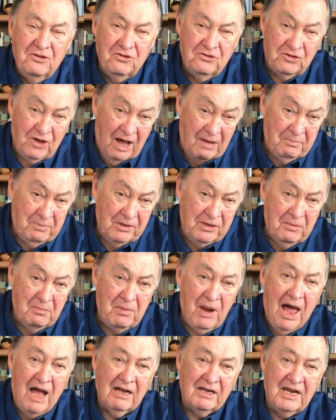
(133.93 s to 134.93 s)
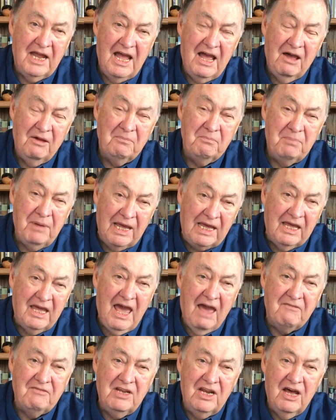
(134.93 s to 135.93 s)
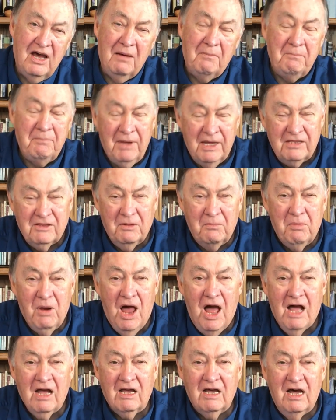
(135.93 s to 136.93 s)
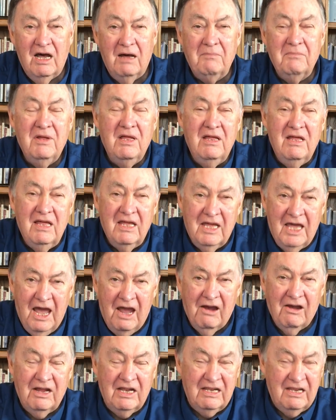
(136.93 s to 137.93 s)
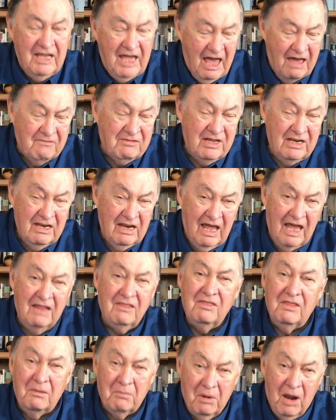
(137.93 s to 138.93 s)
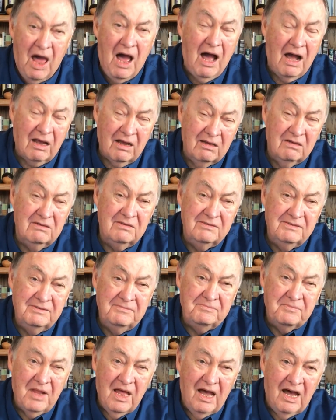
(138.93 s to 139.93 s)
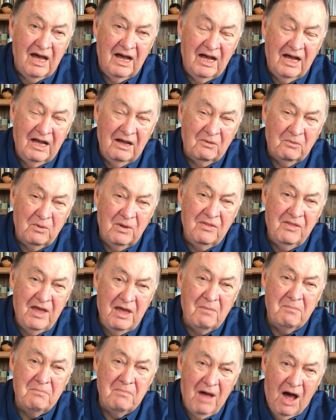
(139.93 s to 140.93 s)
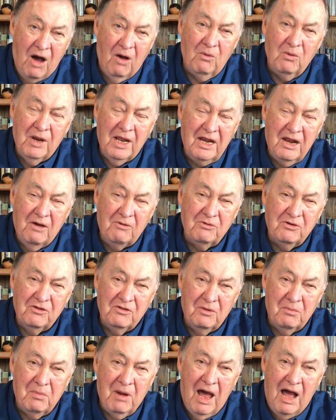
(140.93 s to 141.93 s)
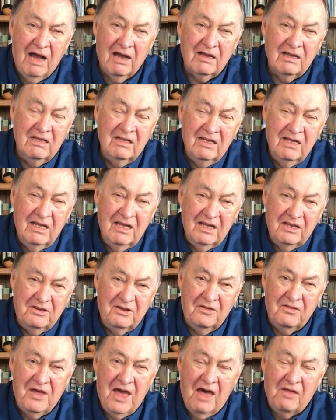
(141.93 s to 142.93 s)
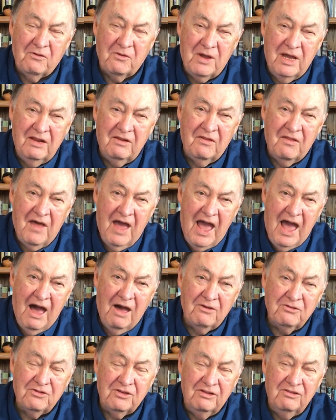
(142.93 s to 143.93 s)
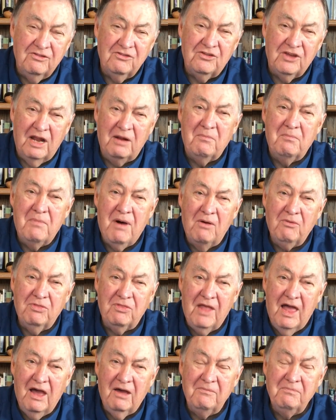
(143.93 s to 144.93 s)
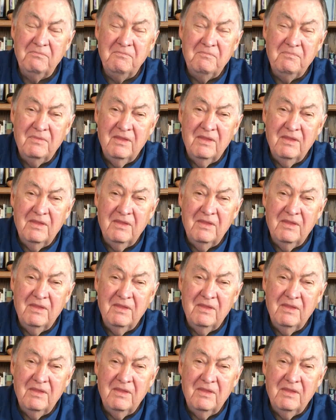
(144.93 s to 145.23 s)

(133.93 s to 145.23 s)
So I put the block down, picked Kevin up, picked the block up, carried Kevin and the block with him holding onto the block to the other end of the house and set them both down